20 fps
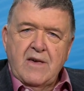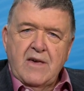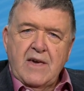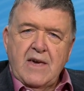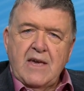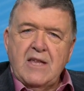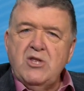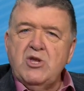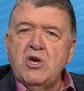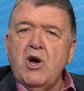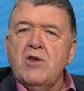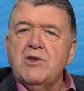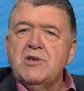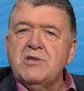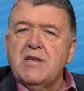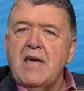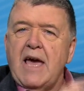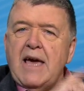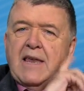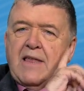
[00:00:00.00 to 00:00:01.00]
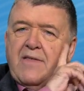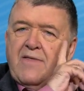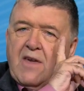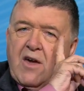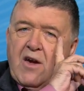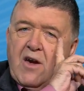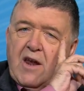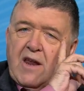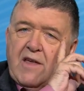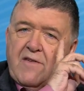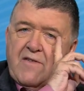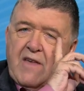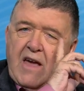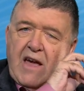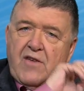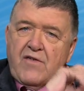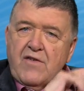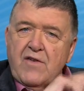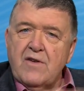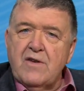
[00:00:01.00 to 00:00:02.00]
In John 10, in the early
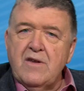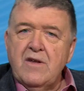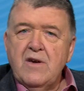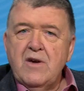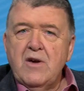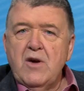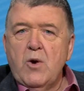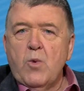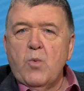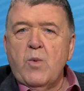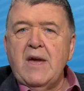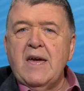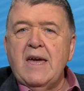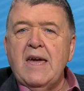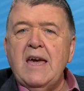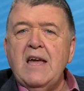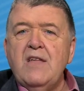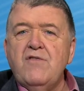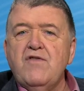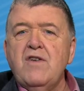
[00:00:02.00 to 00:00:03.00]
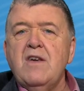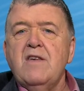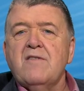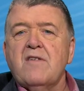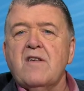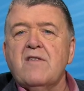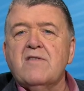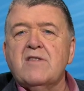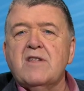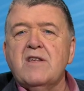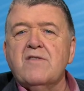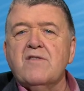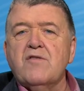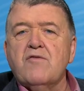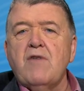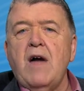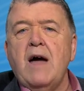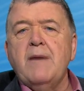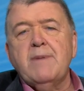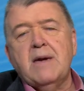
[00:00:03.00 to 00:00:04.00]
section, we hear Jesus
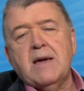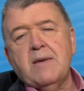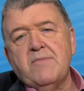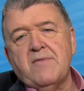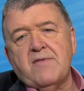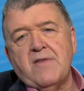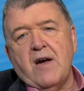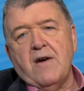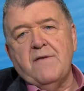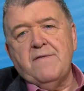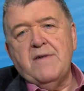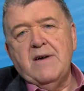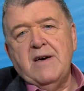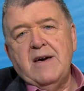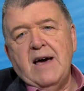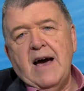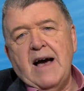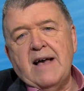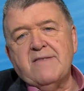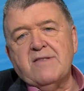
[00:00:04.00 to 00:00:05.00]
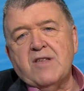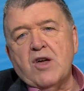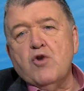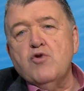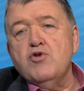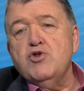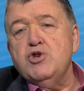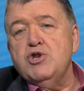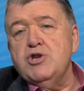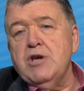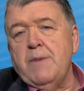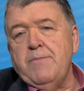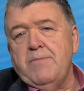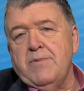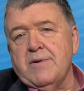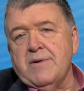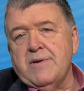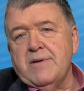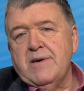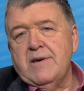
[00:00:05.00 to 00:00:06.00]
describing himself as the Good
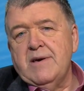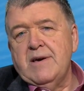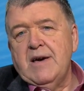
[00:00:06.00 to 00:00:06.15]
Shepherd.